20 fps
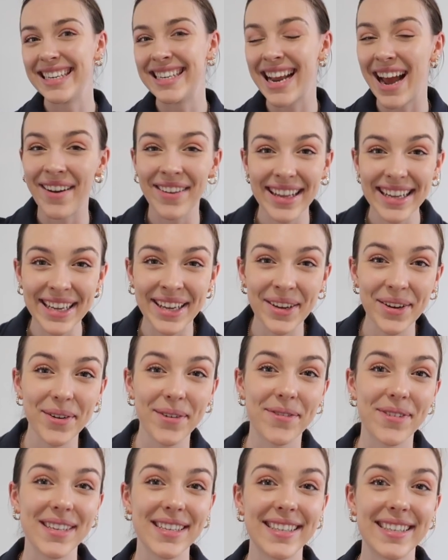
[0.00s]
Now that
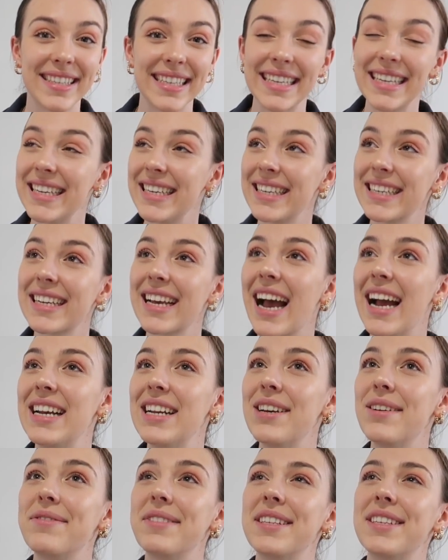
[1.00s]
you've seen kind
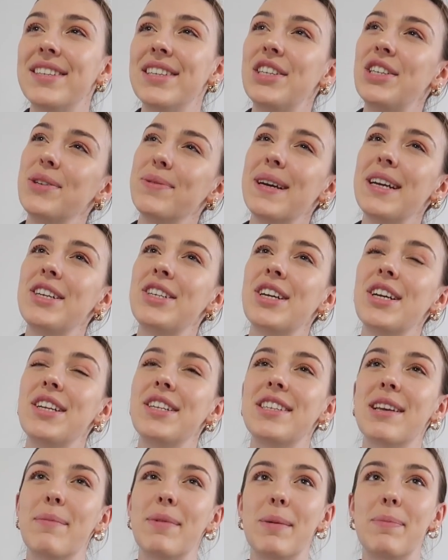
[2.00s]
of the
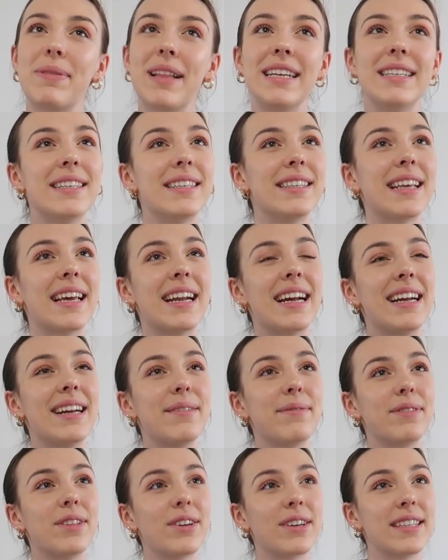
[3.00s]
situation, some of the places that
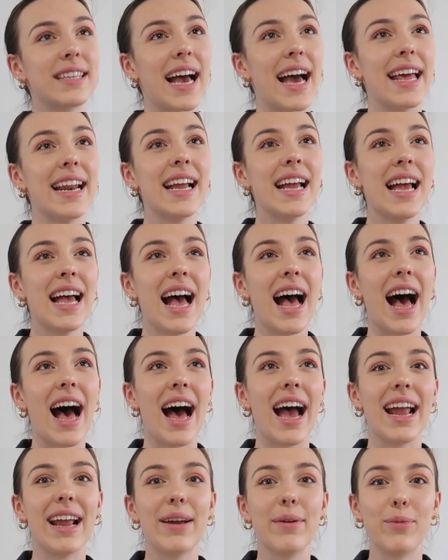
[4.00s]
I've looked at,
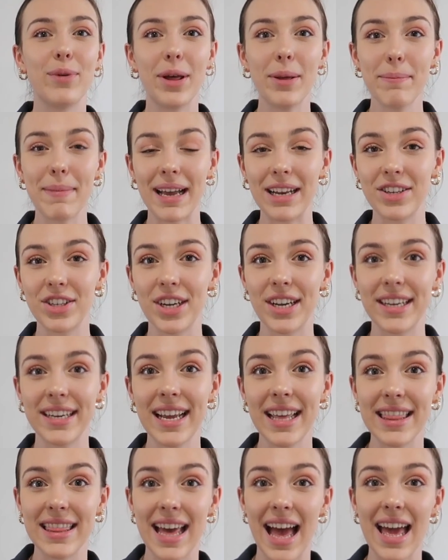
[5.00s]
I will
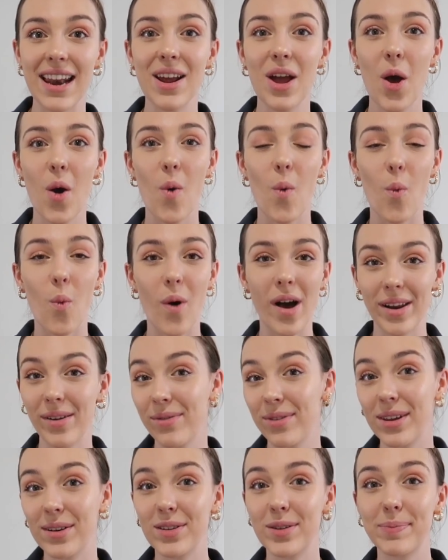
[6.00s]
mention that one of
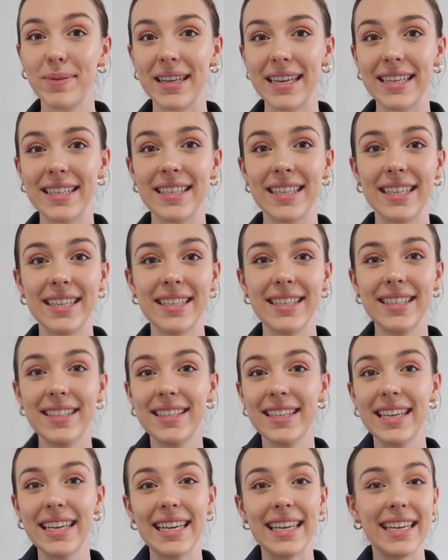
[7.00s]
those
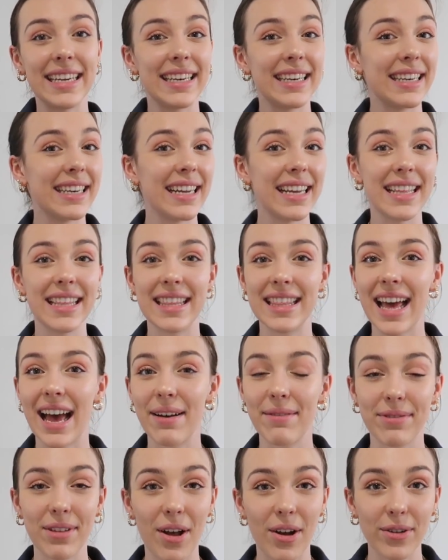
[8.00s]
places in
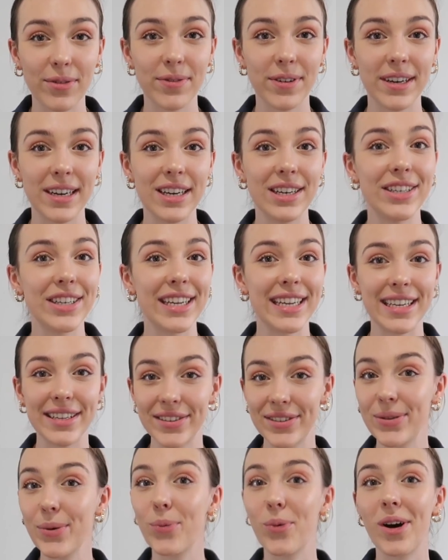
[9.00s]
that vlog footage
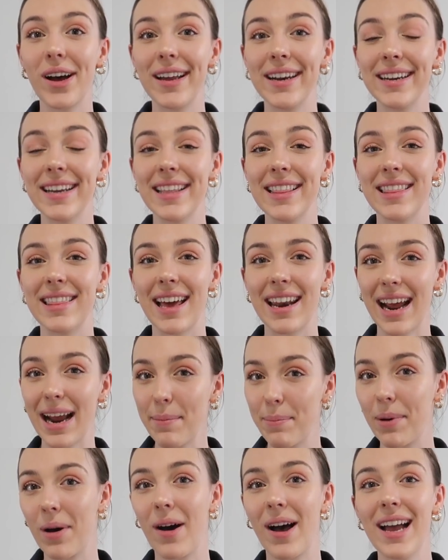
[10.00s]
is the one that I
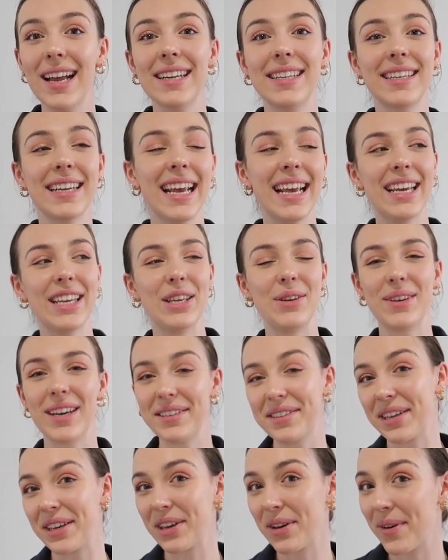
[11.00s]
bought. You
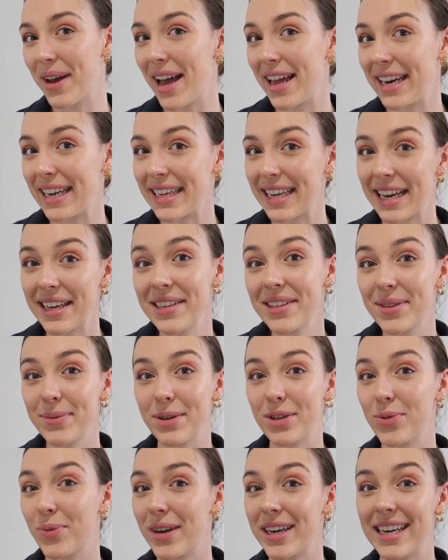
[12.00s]
guys can go ahead and guess
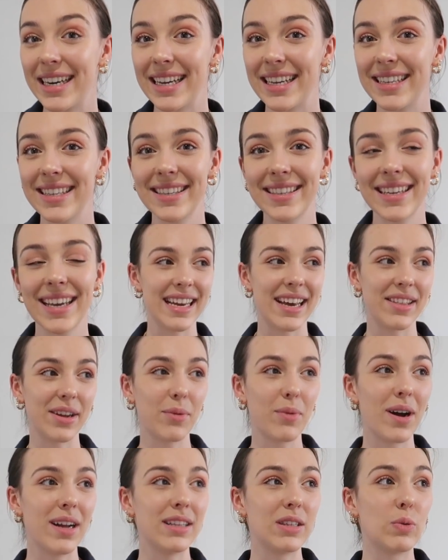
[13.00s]
which one it is. The other
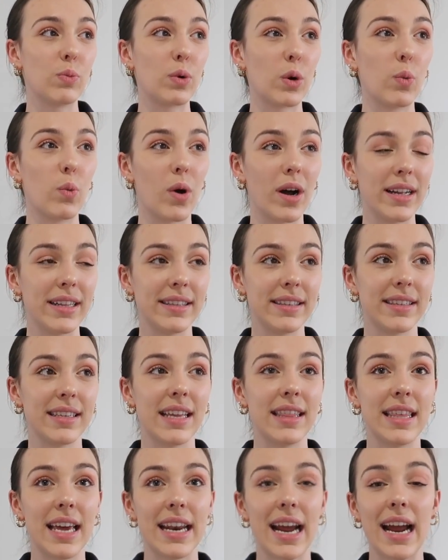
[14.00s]
ones were ones
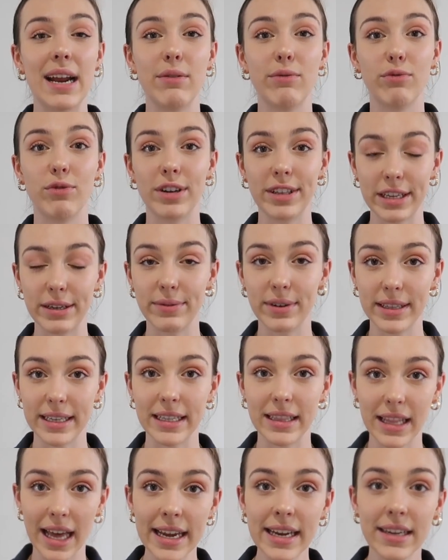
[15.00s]
that I really
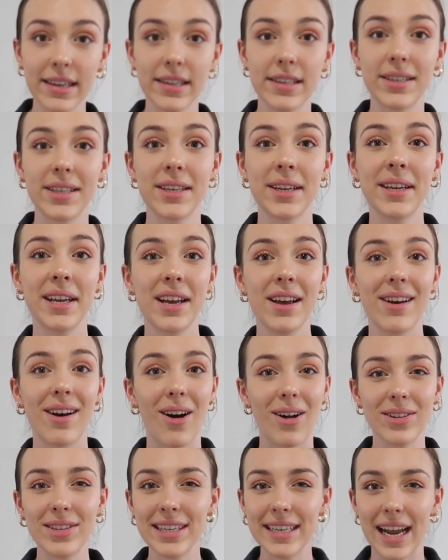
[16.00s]
liked.
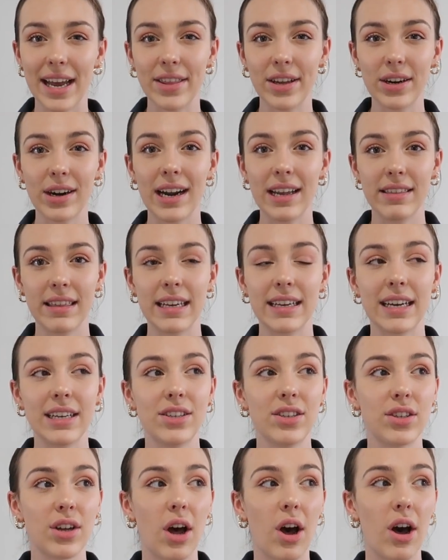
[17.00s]
Altogether, I think I
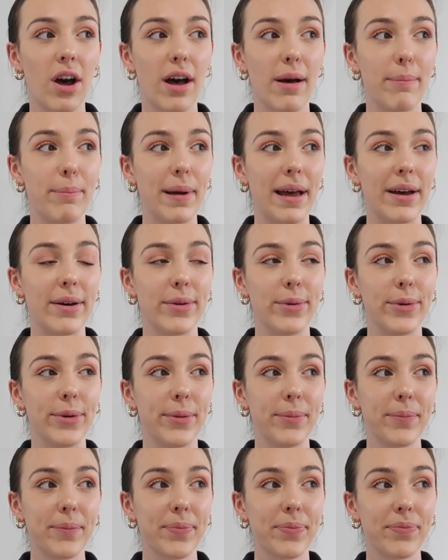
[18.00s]
saw about
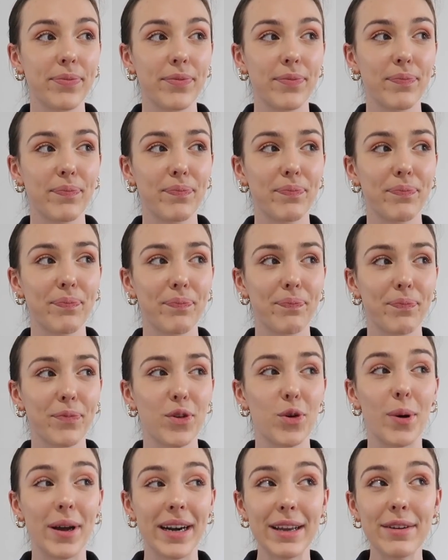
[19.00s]

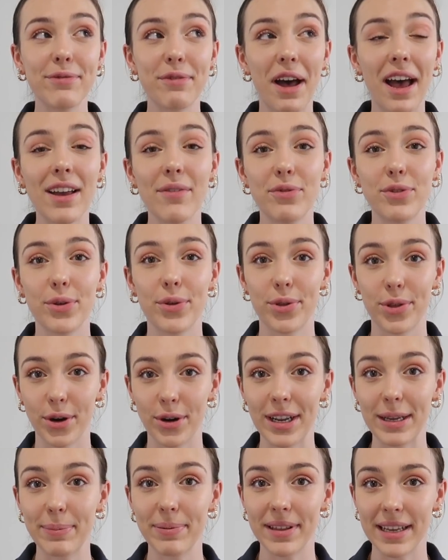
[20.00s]
25 to
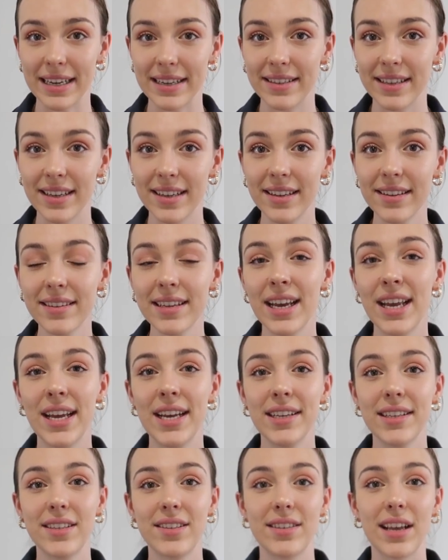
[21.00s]
30 places.
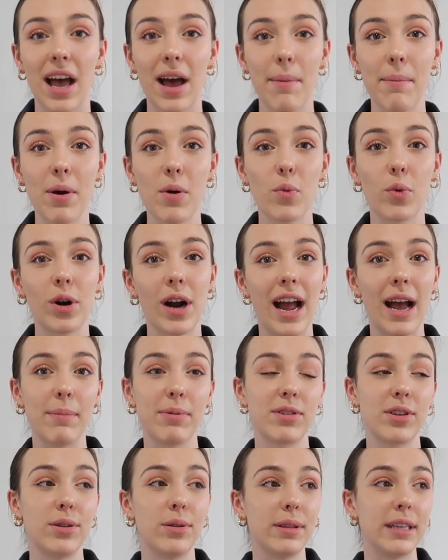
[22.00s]
Some were
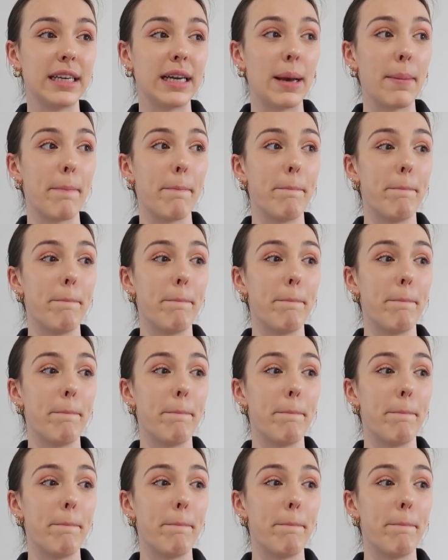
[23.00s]
absolutely